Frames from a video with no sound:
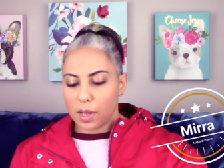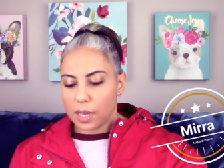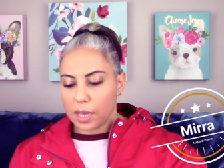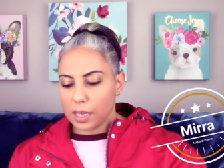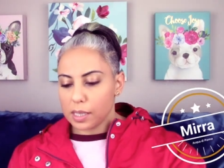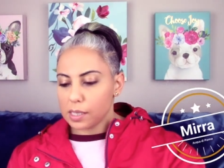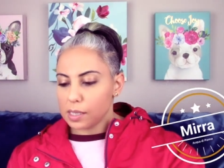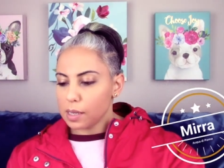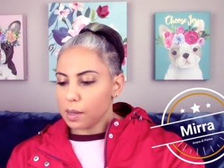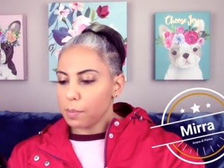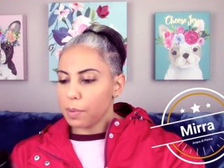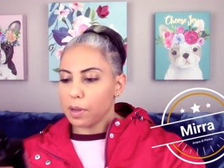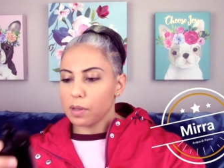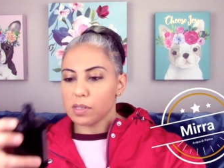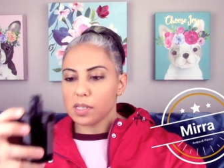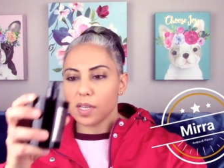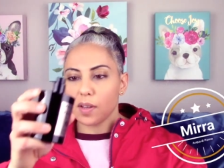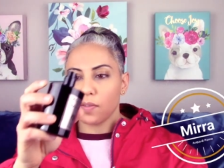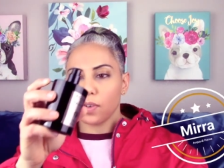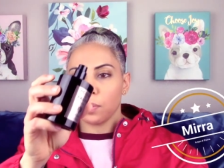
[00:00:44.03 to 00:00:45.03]
It's about
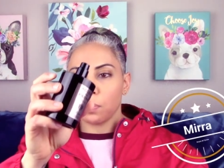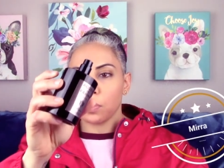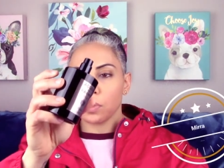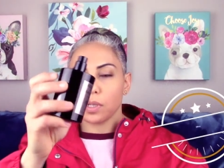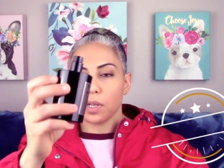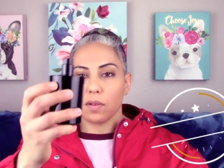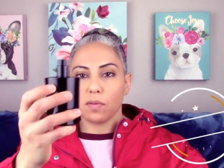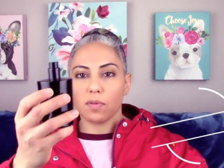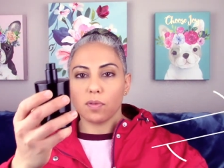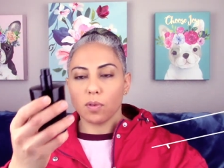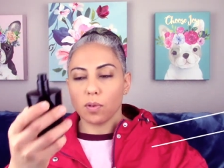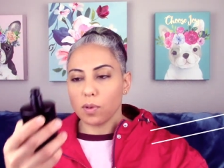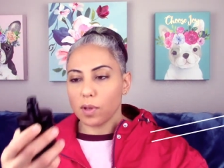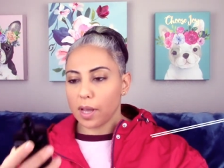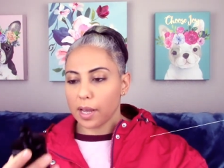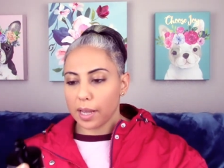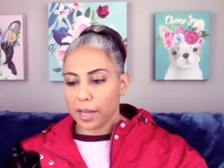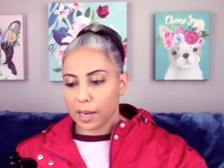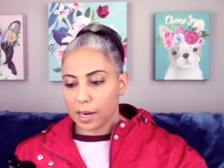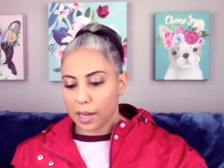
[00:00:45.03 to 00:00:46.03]
seventy percent full.
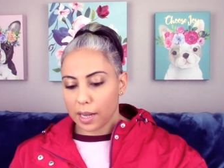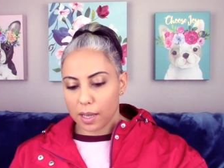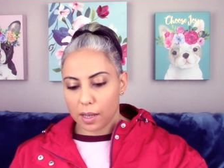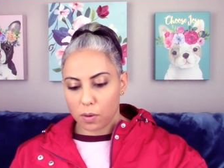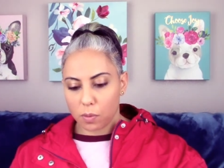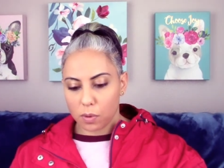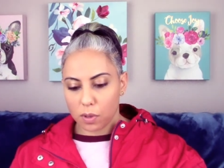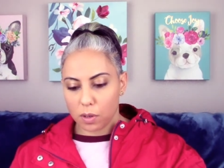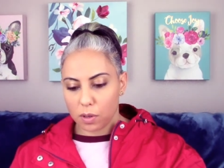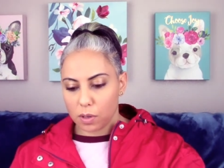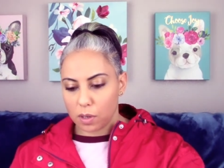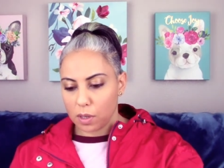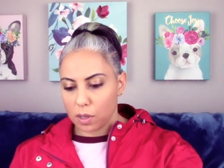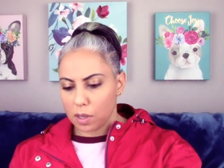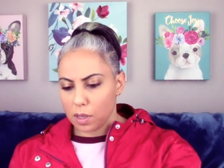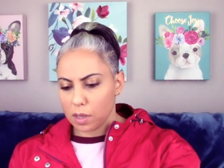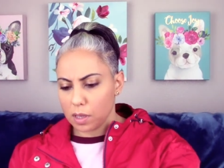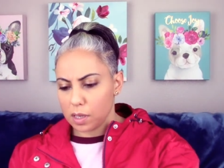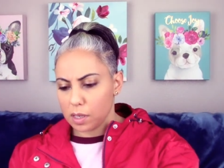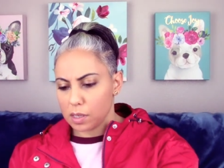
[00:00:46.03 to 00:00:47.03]
Again, I got a really good deal
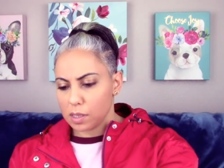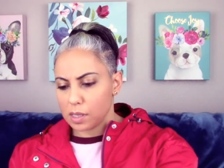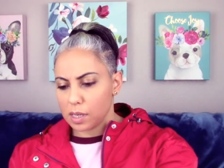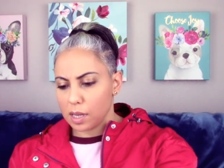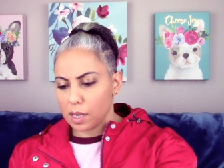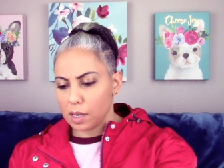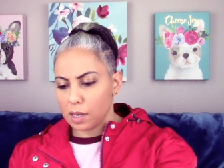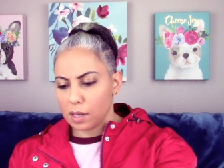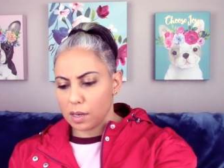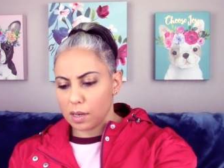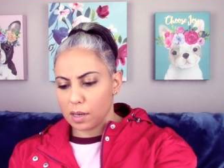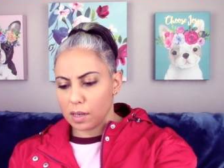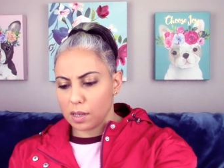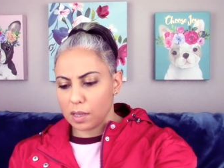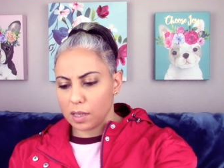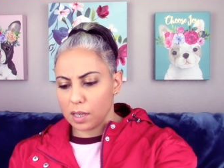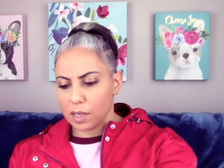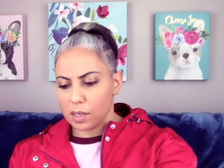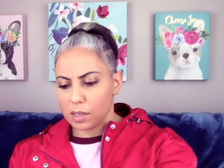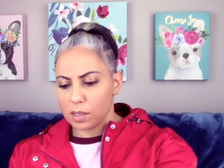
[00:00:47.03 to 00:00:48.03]
on this, and
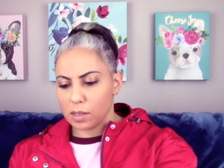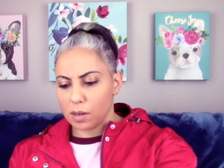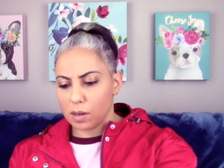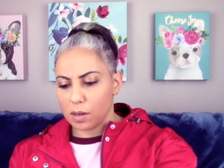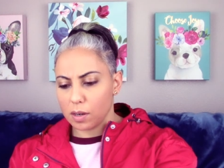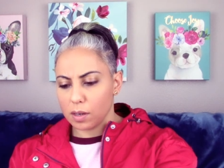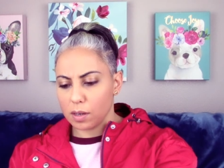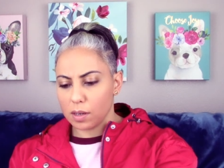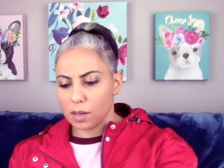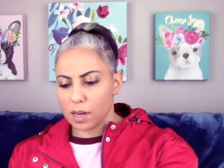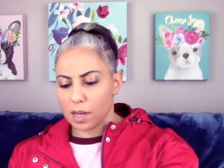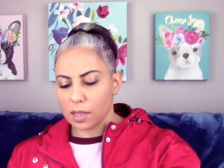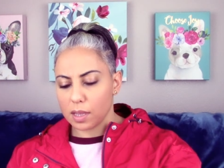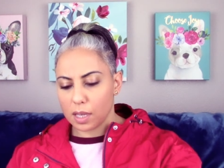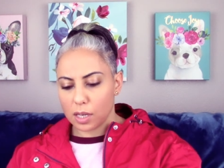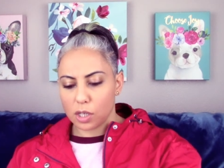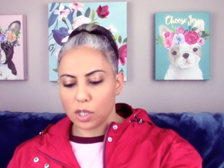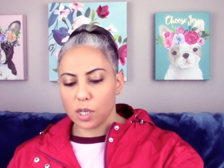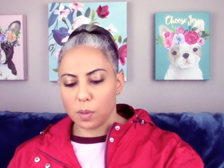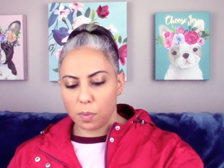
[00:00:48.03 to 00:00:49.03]
these are not
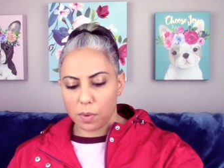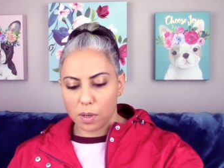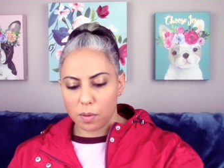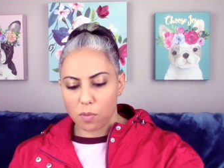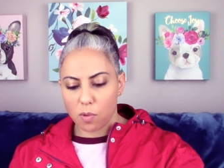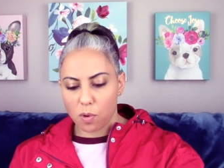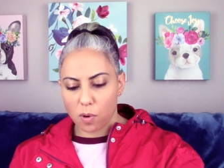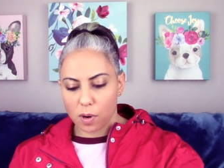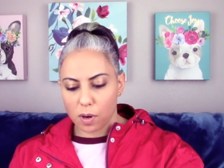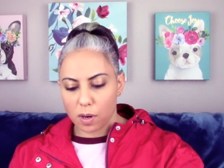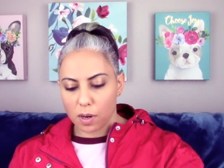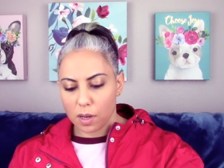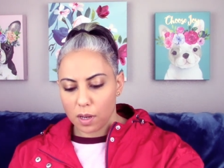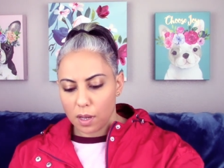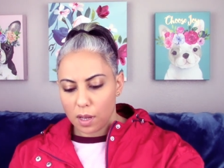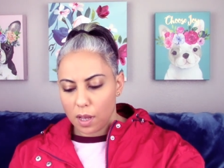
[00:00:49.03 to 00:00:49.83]
that cheap anymore.